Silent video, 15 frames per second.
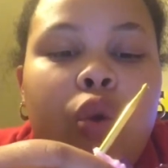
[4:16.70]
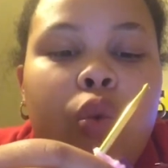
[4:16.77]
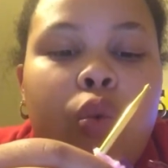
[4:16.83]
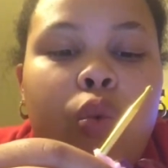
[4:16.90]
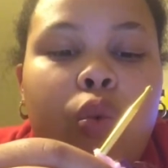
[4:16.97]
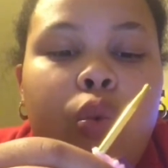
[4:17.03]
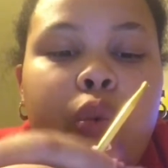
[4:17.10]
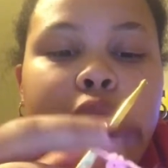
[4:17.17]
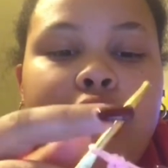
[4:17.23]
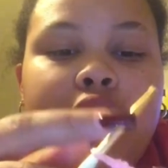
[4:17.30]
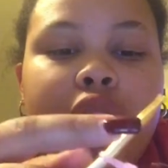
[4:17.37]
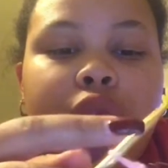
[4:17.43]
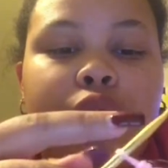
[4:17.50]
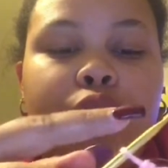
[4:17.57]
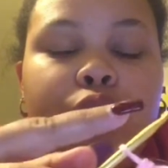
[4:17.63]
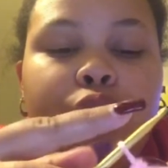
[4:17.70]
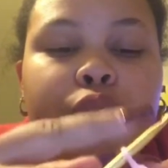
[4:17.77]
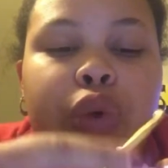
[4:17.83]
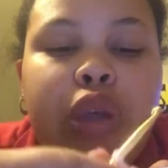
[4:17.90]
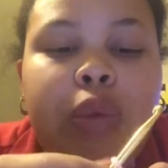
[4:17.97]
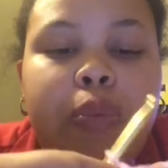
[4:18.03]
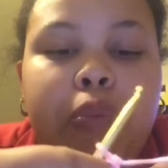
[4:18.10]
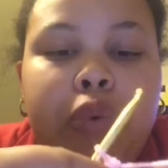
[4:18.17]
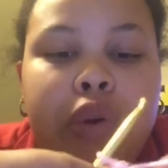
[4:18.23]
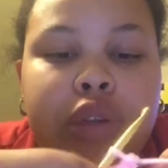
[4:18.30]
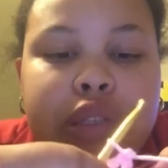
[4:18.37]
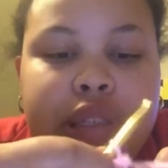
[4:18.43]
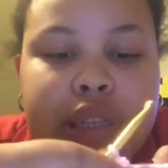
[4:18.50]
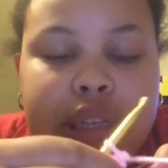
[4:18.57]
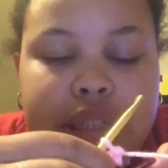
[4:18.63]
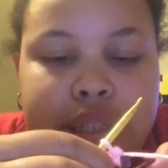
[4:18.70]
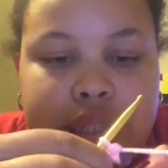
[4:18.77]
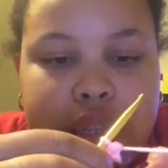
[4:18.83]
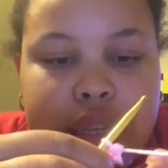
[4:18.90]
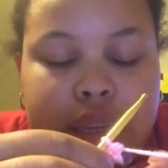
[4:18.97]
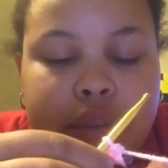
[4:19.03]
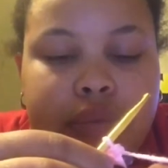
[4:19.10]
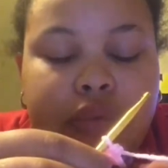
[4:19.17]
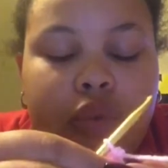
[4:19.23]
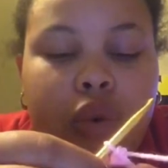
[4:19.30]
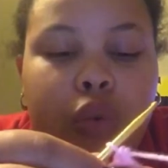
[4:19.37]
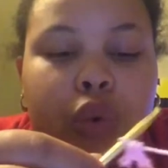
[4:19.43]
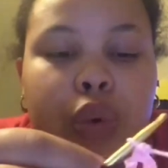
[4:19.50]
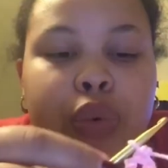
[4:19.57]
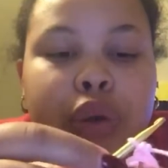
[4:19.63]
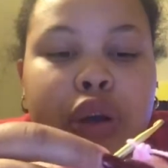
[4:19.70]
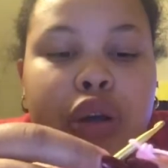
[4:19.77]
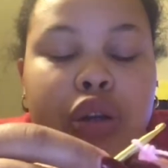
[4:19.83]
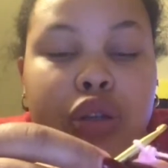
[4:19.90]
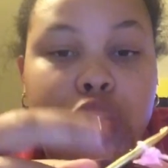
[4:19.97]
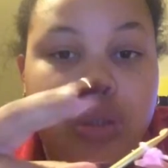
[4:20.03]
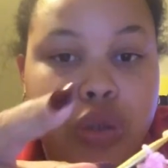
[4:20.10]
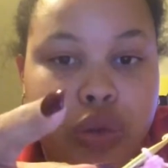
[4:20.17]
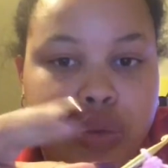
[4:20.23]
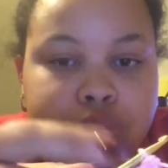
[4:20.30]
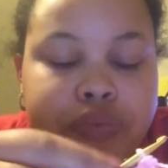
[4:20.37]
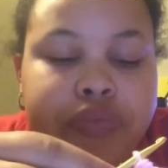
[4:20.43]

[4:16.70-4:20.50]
when we put 16, what we're gonna do,